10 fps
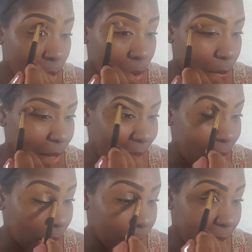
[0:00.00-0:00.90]
And what I
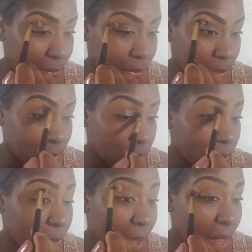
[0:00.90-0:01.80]
like about this
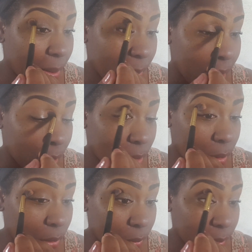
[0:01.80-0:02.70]
matte
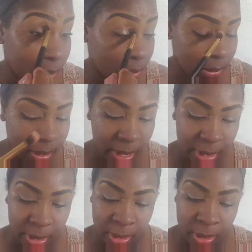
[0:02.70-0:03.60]
color is
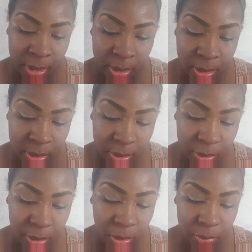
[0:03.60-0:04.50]
that,
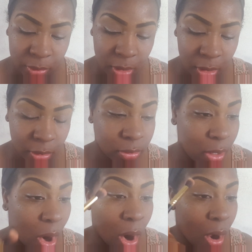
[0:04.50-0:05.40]
you know, the colors
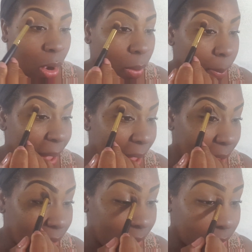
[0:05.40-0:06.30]
are all
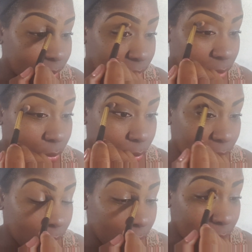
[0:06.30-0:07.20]
matte and they are
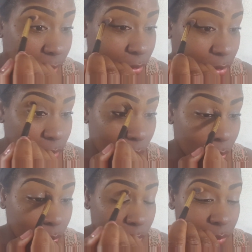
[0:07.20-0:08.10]
silky, and they are
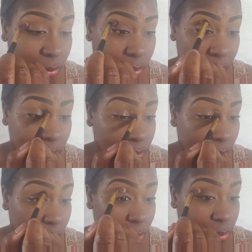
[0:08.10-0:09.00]
so, these
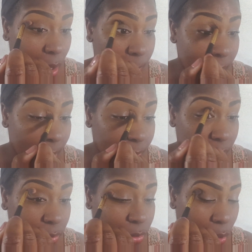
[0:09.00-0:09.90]
colors are matte but
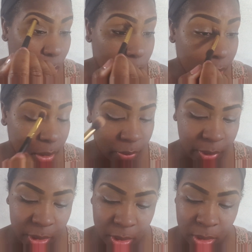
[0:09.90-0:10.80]
they're so
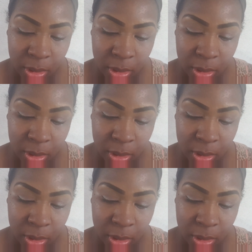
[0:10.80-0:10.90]
buttery.